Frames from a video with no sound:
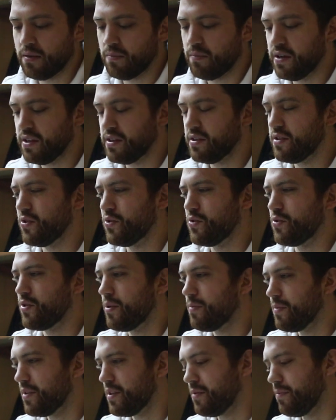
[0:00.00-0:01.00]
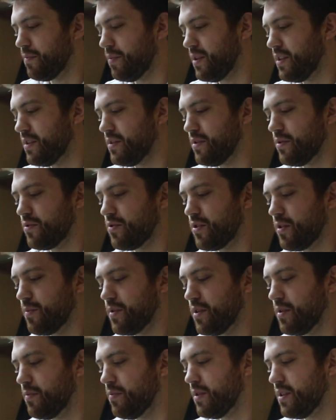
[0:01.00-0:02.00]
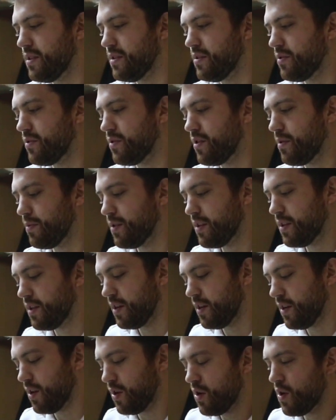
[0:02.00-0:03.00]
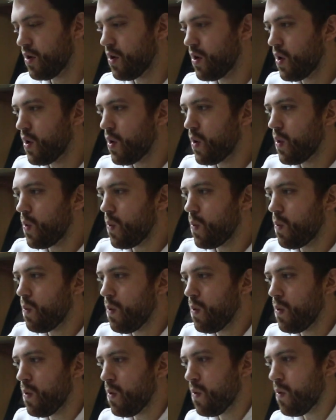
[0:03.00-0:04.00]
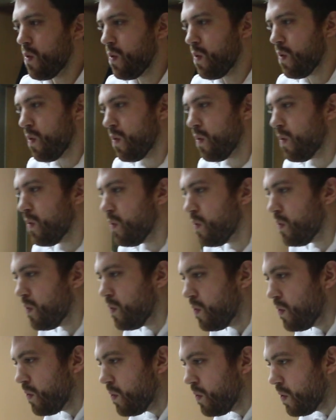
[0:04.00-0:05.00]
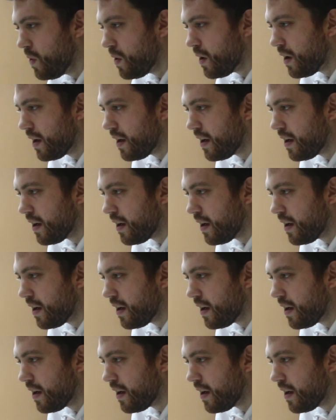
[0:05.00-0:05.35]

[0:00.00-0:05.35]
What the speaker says: Please don't drop it. Please don't drop it. Please don't drop it. Woo!